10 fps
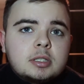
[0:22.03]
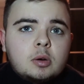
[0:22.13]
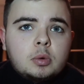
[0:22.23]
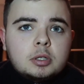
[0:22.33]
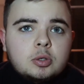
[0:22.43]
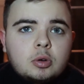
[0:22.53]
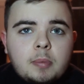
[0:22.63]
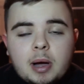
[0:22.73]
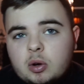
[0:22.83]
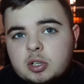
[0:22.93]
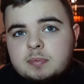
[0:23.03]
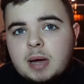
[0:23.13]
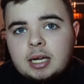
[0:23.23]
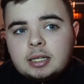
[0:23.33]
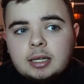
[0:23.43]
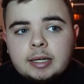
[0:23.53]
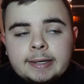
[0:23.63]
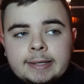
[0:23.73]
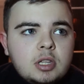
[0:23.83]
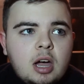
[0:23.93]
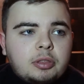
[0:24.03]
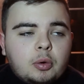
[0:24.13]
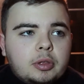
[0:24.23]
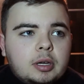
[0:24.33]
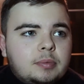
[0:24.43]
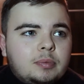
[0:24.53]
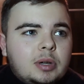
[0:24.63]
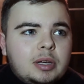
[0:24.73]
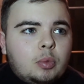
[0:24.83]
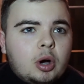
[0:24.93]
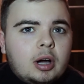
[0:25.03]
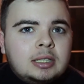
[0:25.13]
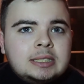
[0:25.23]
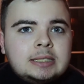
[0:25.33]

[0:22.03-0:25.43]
I want to talk about us mainly. I thought that we were